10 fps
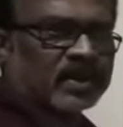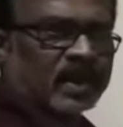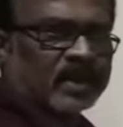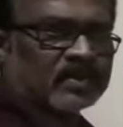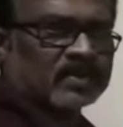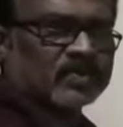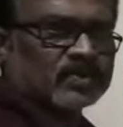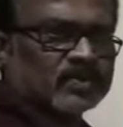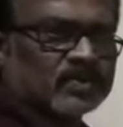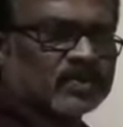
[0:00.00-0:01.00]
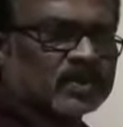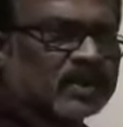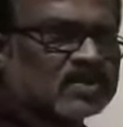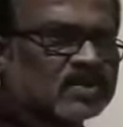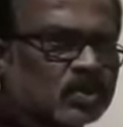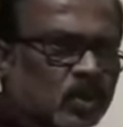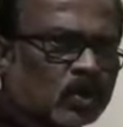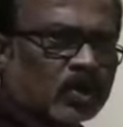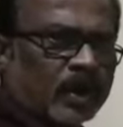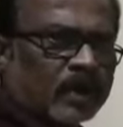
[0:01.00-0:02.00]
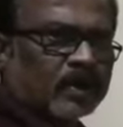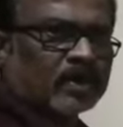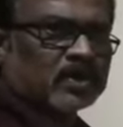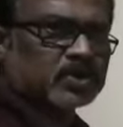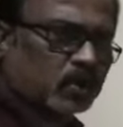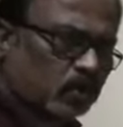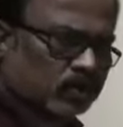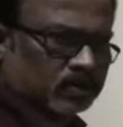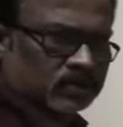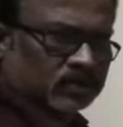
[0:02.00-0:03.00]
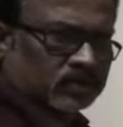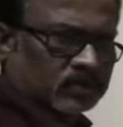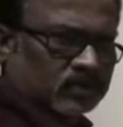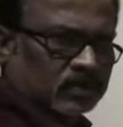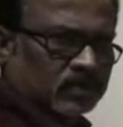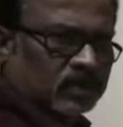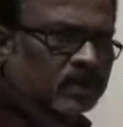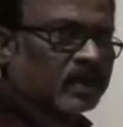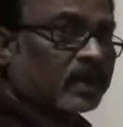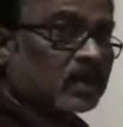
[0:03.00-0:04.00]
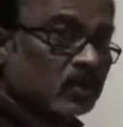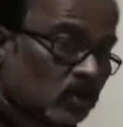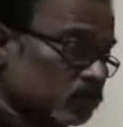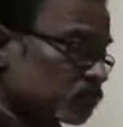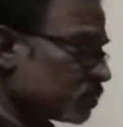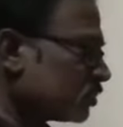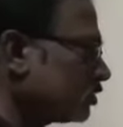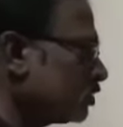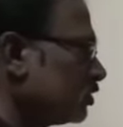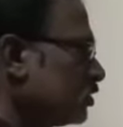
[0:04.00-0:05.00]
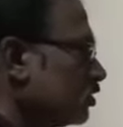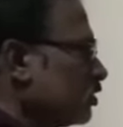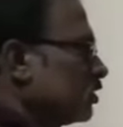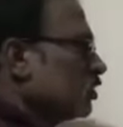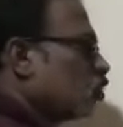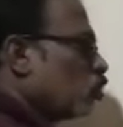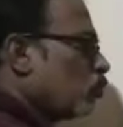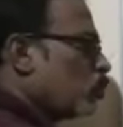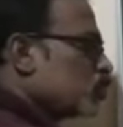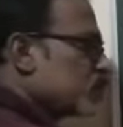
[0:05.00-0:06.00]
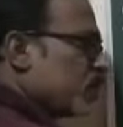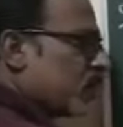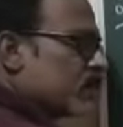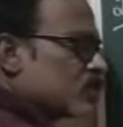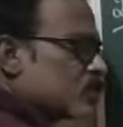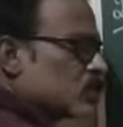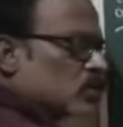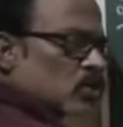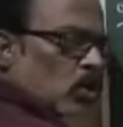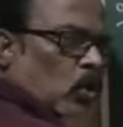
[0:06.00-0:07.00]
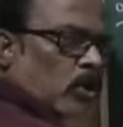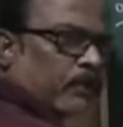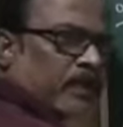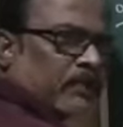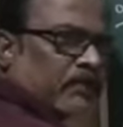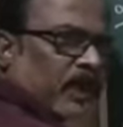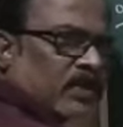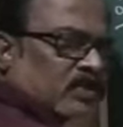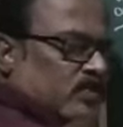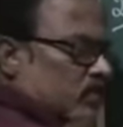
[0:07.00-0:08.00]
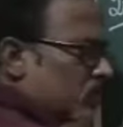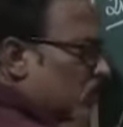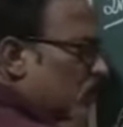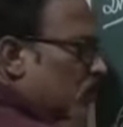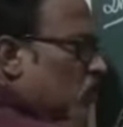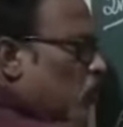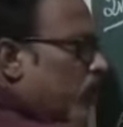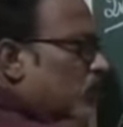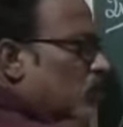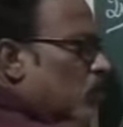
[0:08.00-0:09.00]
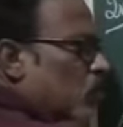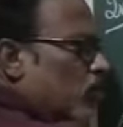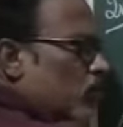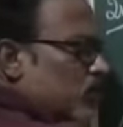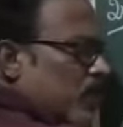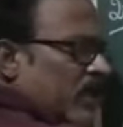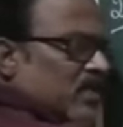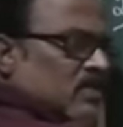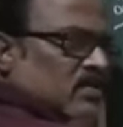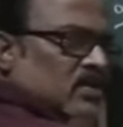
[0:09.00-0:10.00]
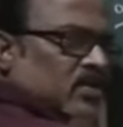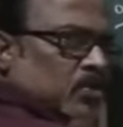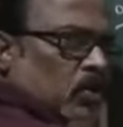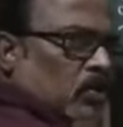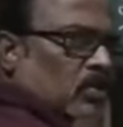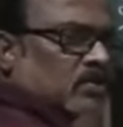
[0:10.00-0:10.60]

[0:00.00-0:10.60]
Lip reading: characters, that is tall and short. He crossed homozygous tall pea plants with homozygous short